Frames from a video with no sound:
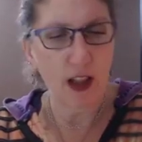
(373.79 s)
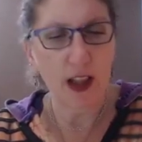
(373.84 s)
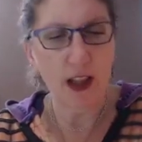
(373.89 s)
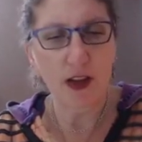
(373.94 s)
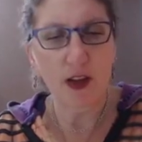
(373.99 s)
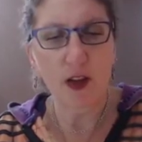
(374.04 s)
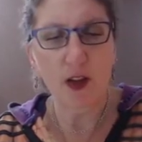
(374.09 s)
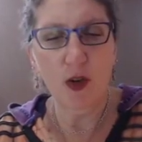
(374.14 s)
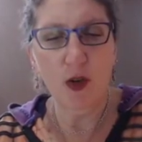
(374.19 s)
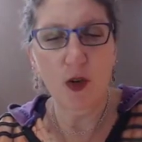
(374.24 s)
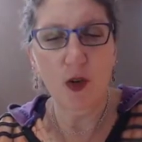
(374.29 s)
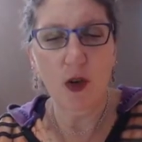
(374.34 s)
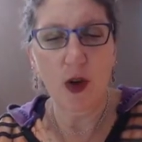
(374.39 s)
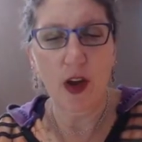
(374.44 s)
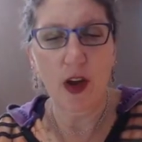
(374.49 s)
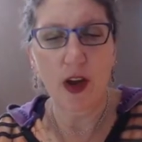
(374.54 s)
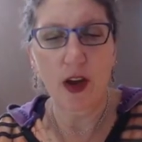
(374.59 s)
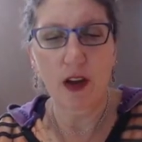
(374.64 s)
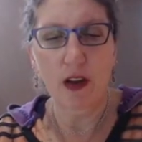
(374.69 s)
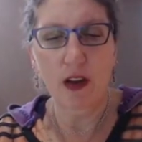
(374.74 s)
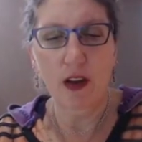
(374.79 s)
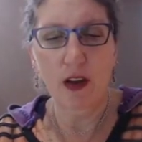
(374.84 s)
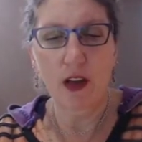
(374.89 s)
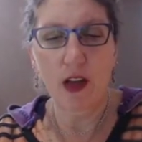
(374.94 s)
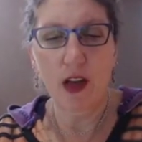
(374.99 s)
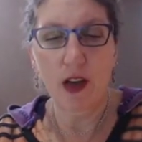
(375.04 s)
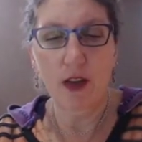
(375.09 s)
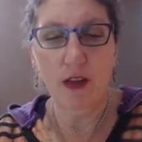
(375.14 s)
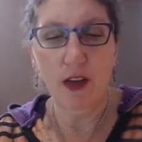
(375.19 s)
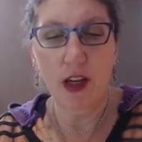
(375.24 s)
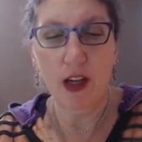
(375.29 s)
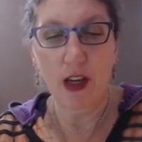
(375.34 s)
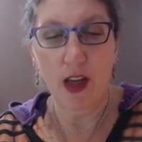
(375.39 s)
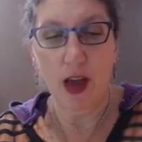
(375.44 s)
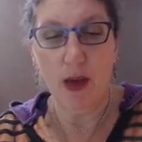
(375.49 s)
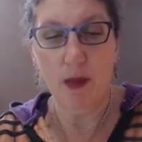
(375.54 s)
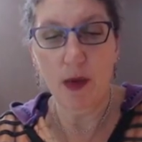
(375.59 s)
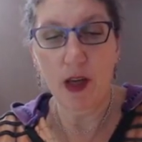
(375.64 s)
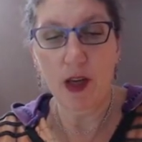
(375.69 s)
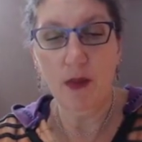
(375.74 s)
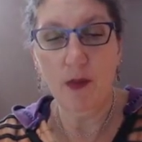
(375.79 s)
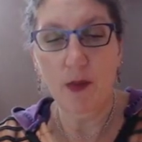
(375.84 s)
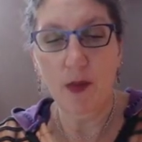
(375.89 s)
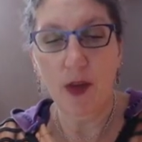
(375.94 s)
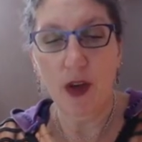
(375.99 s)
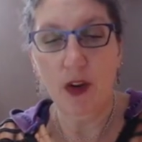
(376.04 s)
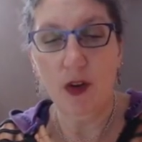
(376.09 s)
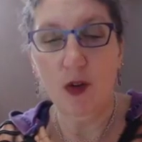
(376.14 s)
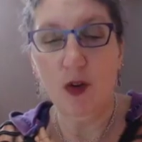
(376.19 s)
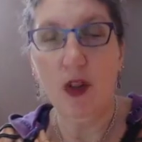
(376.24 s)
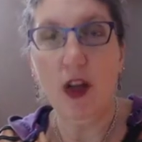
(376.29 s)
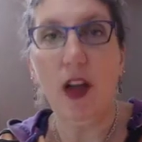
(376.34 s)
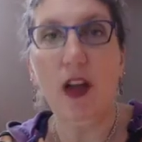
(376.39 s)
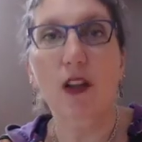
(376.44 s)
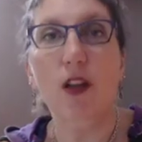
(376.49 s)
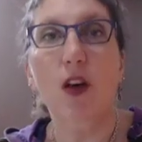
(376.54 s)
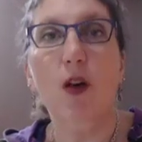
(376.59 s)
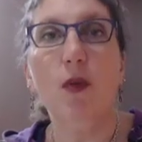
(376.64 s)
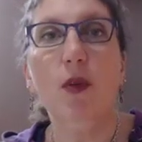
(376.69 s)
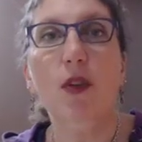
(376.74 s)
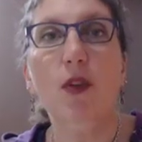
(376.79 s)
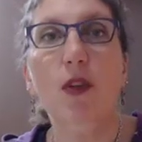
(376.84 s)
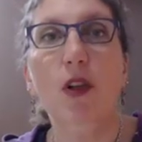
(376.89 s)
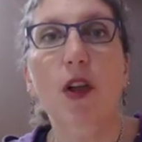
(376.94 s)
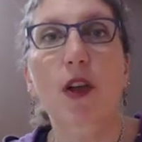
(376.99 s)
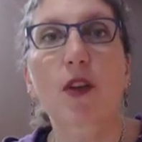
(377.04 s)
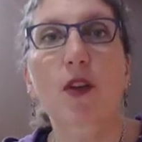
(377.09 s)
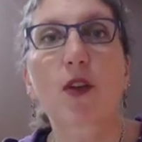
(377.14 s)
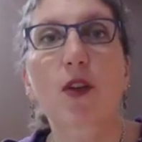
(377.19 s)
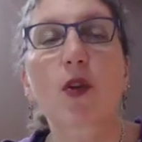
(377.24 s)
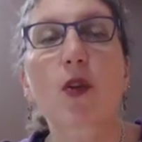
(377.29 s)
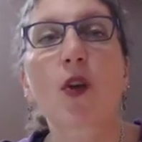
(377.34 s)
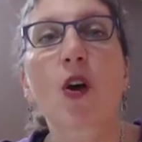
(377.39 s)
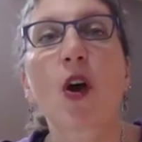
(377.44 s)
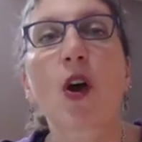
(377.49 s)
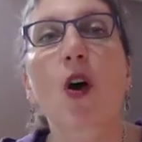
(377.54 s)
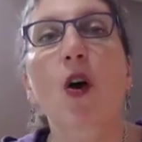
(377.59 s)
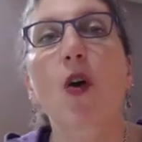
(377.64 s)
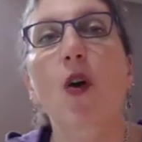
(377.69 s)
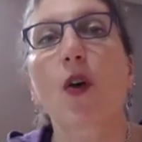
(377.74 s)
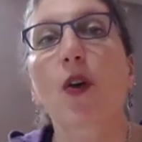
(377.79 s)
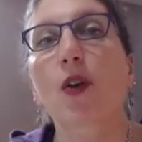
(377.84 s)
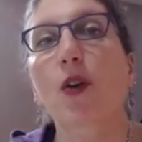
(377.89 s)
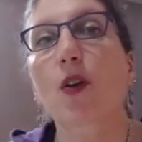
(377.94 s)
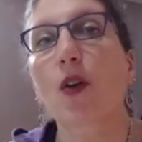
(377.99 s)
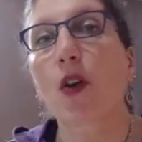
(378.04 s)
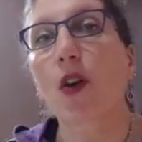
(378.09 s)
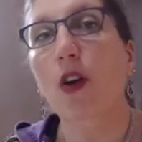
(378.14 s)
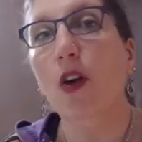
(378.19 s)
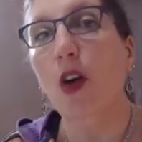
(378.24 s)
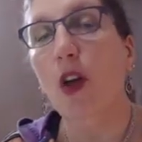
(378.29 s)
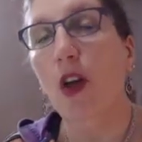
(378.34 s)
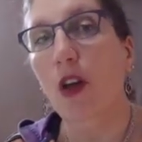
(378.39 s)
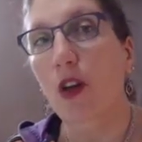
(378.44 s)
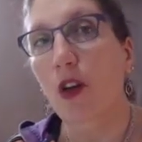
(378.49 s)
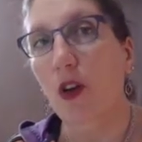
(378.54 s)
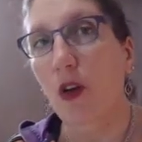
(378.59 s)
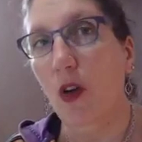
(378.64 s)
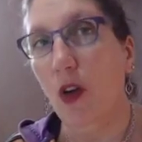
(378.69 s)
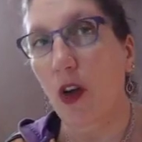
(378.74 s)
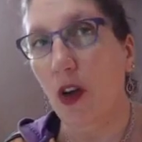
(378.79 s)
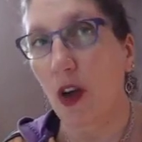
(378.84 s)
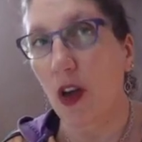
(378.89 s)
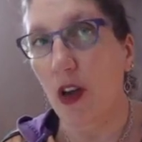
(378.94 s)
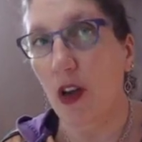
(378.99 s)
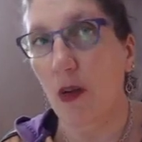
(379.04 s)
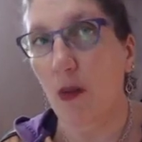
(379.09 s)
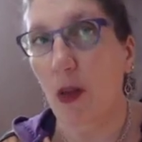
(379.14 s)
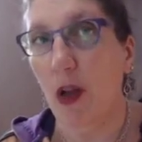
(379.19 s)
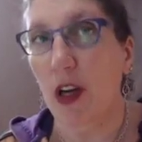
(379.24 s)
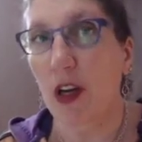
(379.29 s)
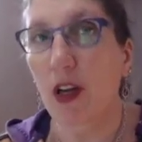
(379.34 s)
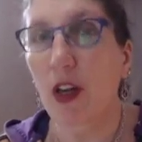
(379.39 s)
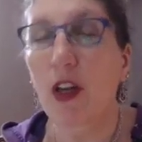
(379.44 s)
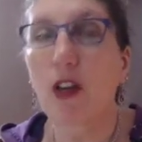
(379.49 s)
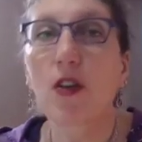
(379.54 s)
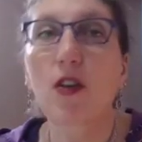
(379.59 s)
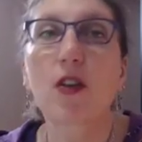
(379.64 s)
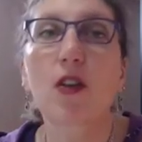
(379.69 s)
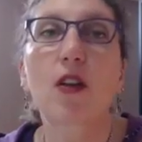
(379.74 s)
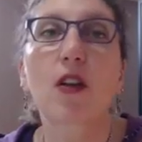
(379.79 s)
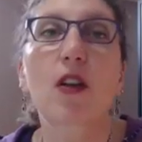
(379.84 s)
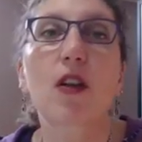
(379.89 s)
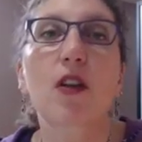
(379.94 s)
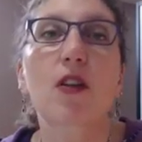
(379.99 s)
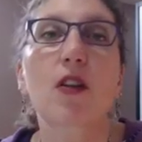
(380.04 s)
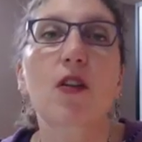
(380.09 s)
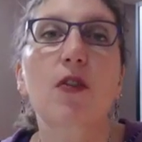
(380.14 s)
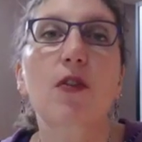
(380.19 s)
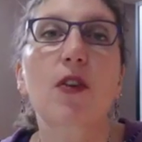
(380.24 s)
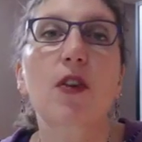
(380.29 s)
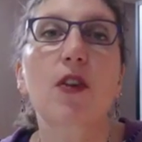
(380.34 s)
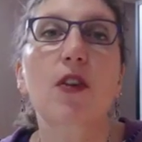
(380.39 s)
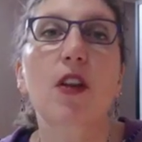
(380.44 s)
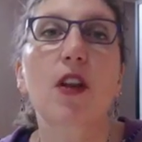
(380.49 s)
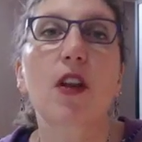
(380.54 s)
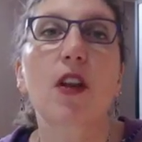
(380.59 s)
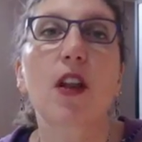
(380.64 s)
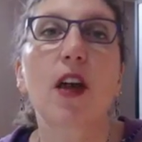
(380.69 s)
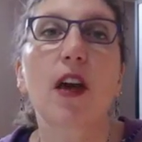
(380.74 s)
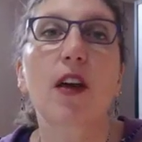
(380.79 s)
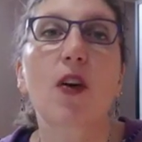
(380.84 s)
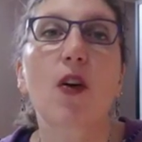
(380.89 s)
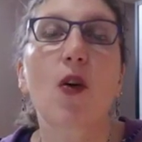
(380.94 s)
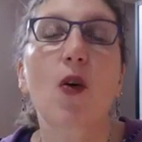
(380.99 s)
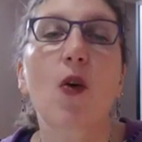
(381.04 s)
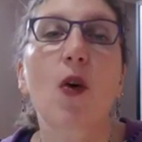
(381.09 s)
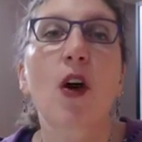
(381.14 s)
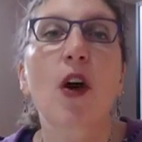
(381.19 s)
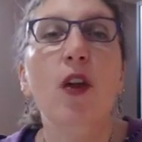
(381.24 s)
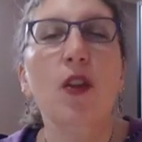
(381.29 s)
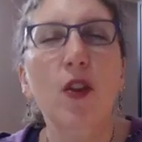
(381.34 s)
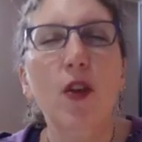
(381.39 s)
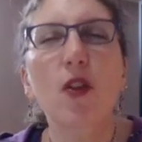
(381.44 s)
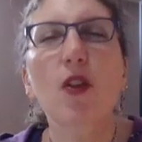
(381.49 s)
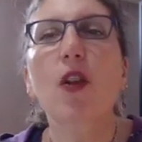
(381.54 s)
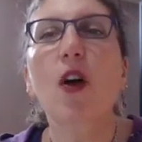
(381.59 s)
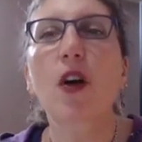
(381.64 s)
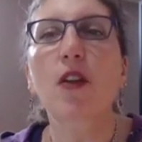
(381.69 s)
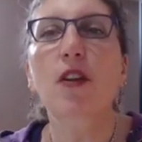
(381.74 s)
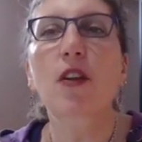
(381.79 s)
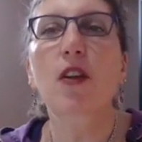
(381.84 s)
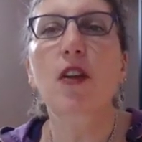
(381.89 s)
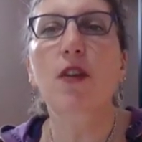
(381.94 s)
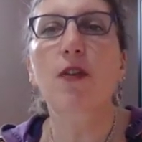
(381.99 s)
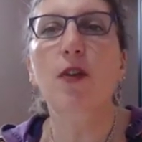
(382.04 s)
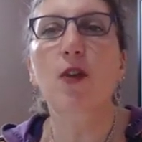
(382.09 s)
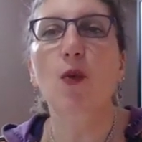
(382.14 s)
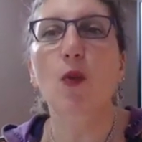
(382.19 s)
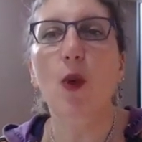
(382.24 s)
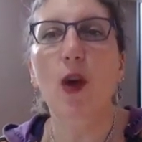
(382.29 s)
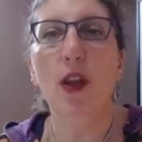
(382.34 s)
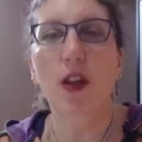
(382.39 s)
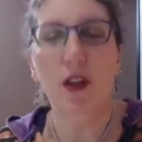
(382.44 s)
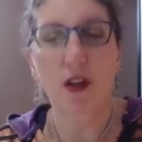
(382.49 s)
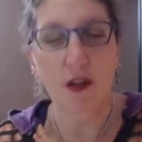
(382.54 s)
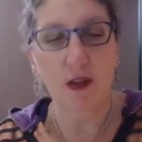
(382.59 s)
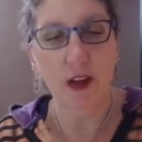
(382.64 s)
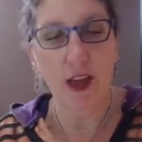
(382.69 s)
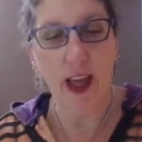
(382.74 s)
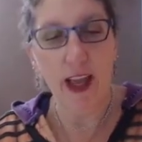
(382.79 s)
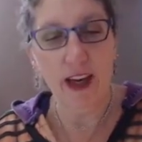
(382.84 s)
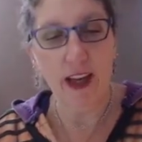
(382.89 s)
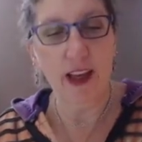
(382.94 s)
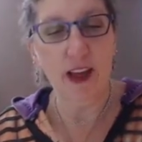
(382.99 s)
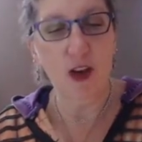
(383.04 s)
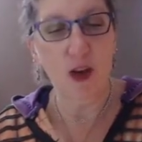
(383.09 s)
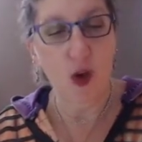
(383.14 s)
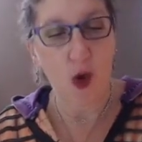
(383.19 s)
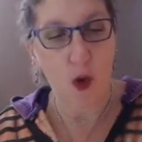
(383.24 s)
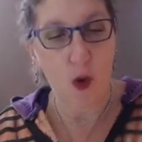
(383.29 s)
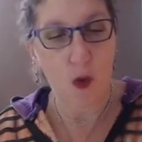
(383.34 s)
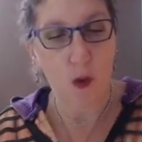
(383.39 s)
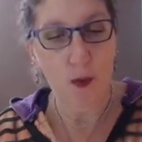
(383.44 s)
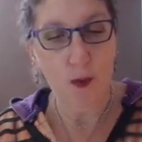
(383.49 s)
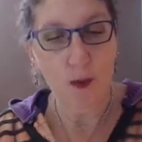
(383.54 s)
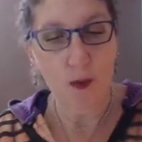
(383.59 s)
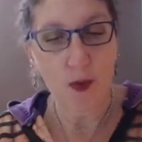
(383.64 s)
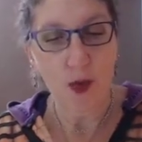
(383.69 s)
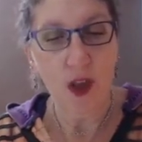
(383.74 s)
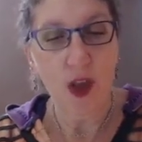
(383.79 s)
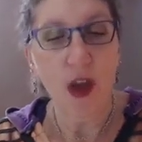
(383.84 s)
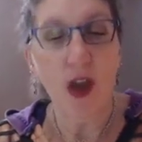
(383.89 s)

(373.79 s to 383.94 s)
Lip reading: I like to do EFT tapping. I do that a lot with clients too. Or you can get into a guided meditation to visit and let go. There's lots of different ways of letting go.